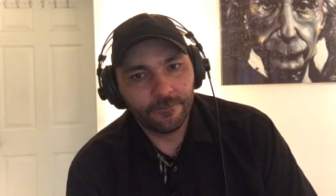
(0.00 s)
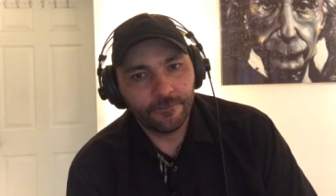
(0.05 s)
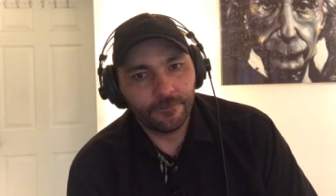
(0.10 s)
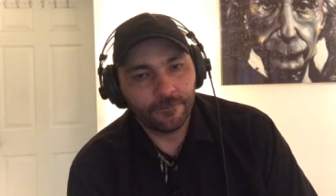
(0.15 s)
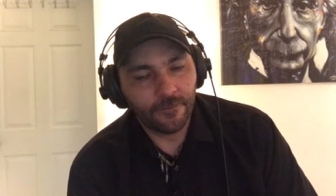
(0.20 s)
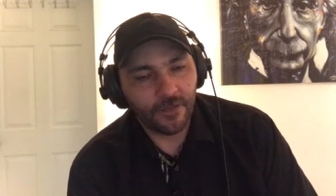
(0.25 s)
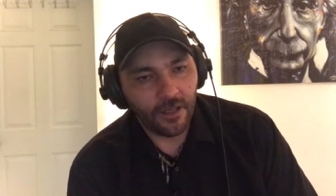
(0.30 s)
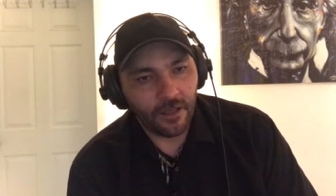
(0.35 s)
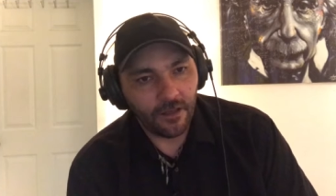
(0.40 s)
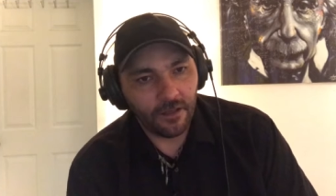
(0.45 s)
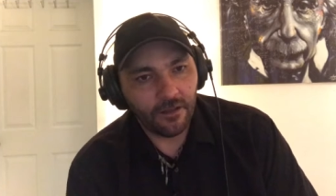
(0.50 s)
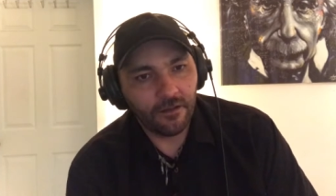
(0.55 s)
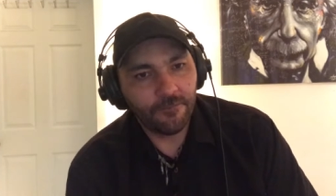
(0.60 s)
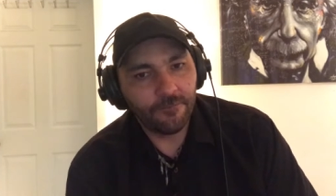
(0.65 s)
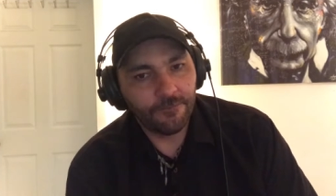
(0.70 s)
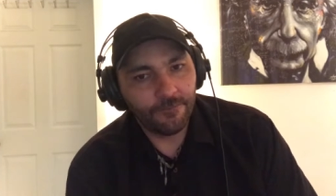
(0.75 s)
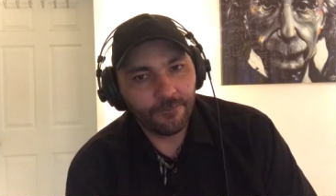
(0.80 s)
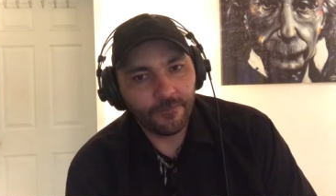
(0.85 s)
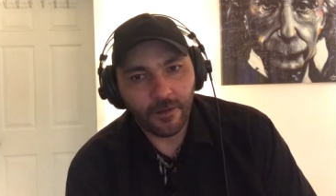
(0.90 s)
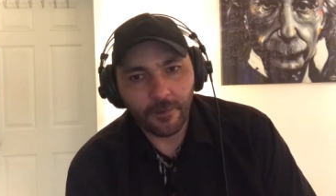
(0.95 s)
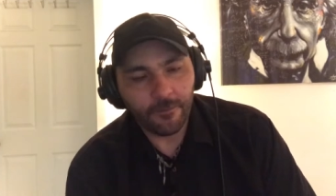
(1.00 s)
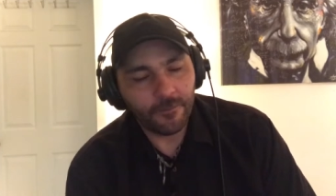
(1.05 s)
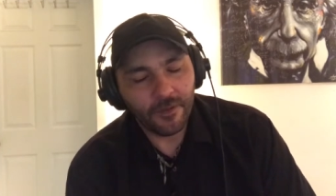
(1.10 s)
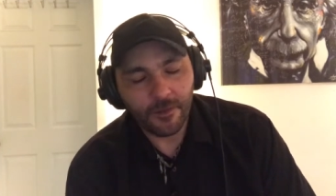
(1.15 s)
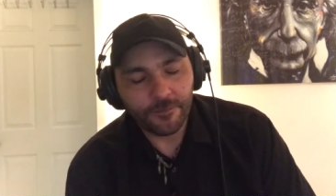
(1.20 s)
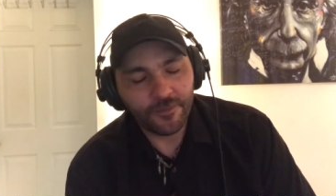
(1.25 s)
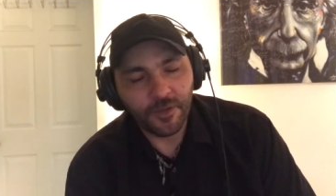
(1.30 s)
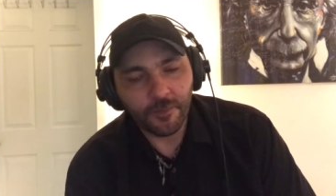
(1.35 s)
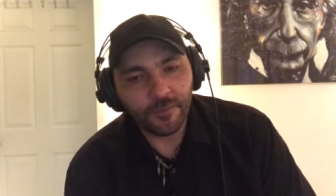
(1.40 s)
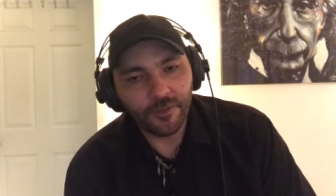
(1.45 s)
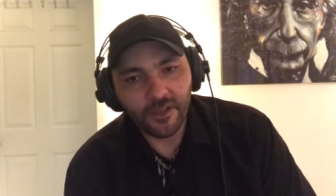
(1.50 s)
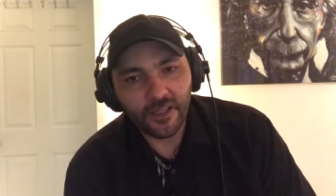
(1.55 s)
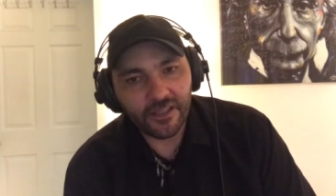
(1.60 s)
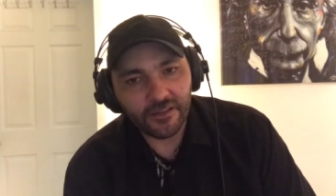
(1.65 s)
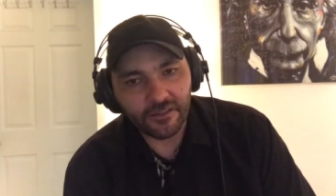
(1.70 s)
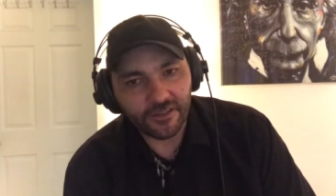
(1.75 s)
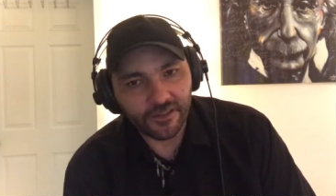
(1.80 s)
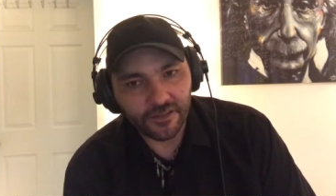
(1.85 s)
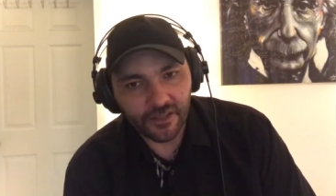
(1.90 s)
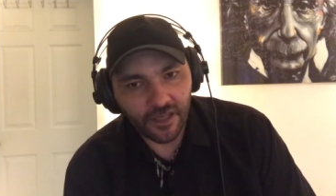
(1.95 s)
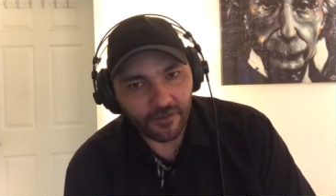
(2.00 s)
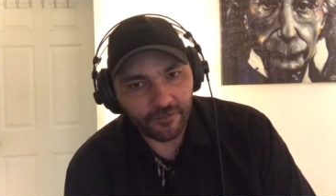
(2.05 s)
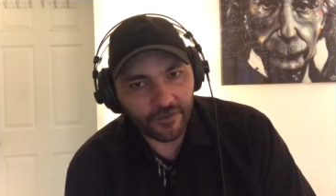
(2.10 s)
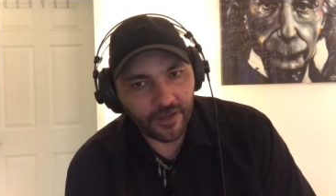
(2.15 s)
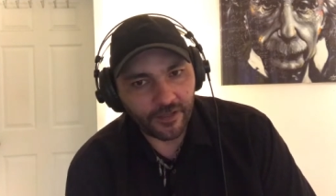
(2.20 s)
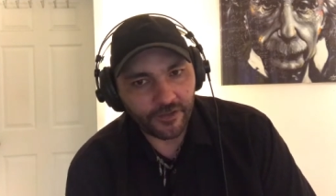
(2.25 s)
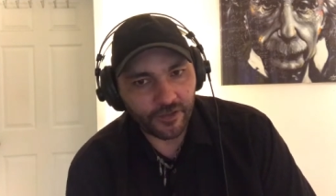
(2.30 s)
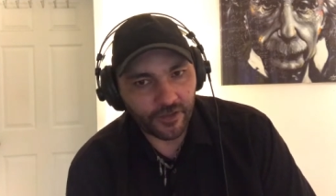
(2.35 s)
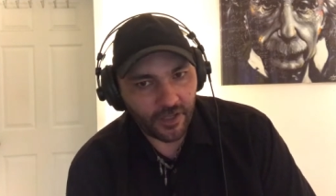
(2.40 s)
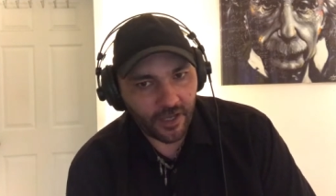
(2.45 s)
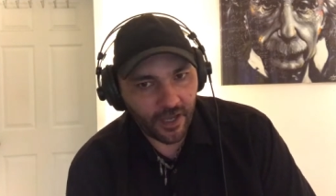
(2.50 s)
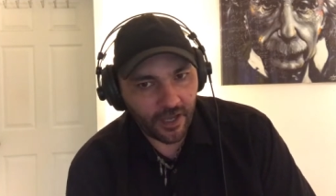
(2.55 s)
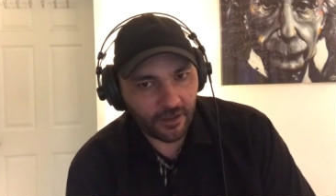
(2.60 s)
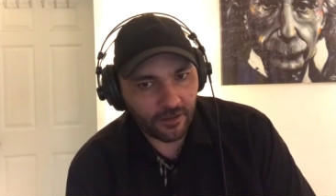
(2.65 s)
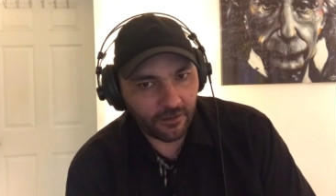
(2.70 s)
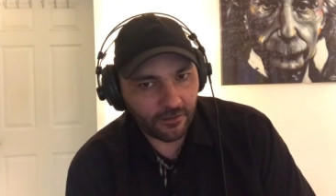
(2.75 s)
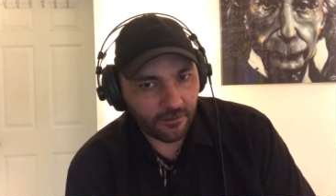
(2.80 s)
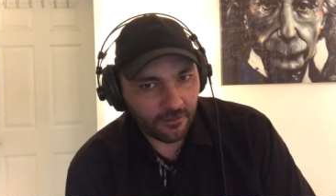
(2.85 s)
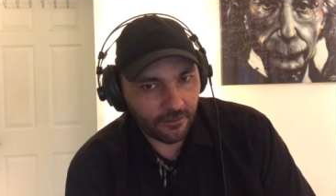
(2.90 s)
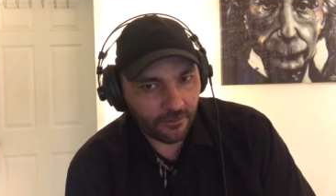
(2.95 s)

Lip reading: Okay? I'm completely self-educated.